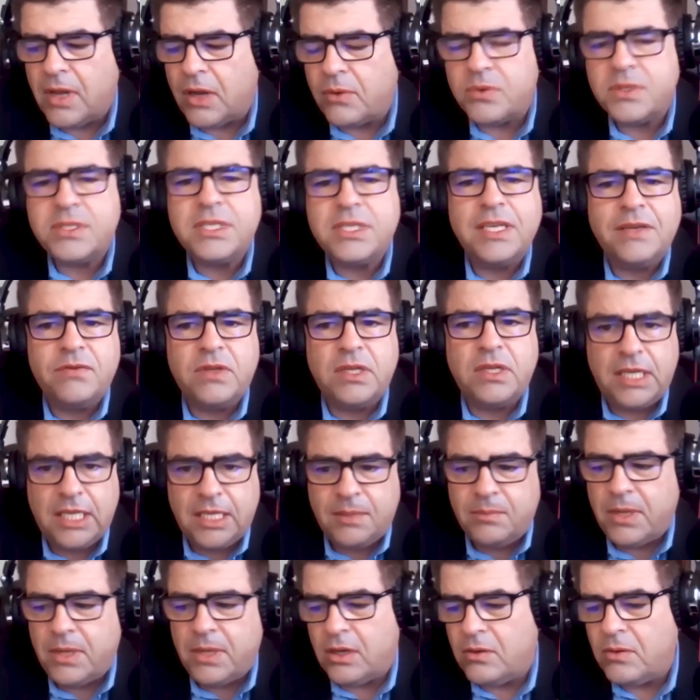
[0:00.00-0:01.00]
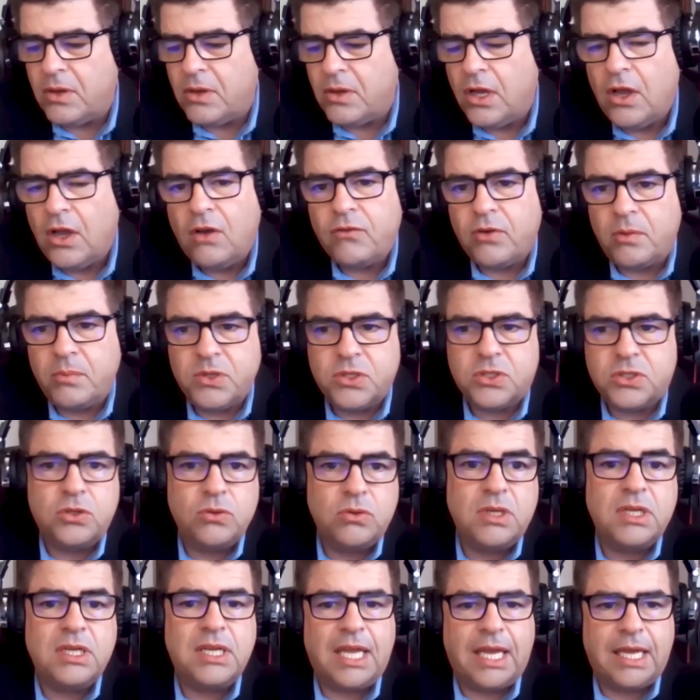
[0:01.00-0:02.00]
I received an email from a
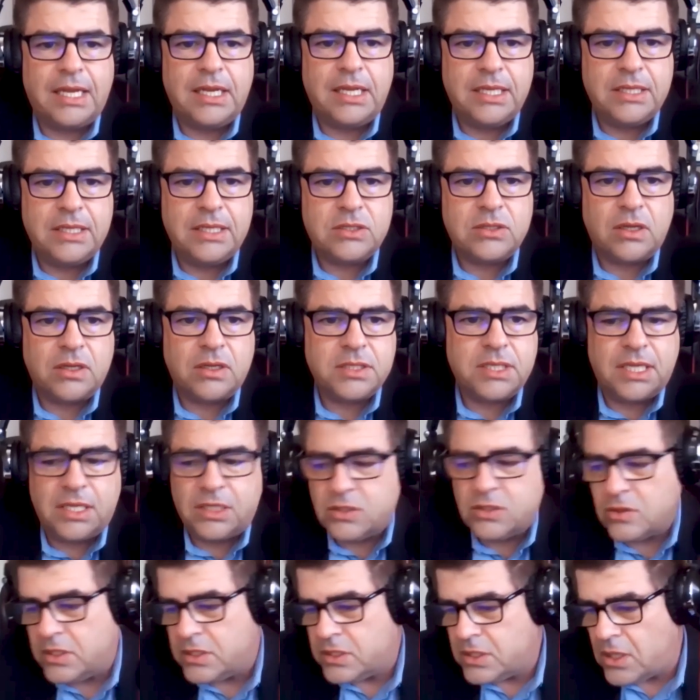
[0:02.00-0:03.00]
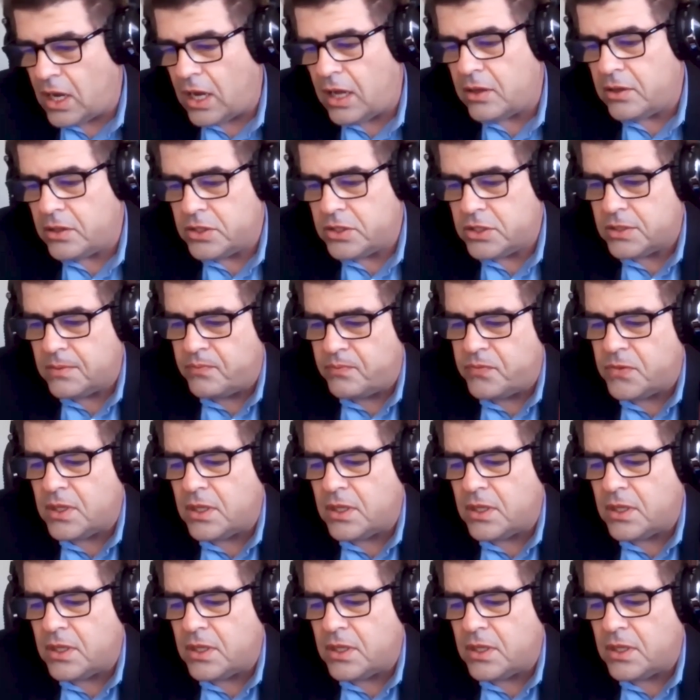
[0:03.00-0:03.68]
student at East Los Angeles College.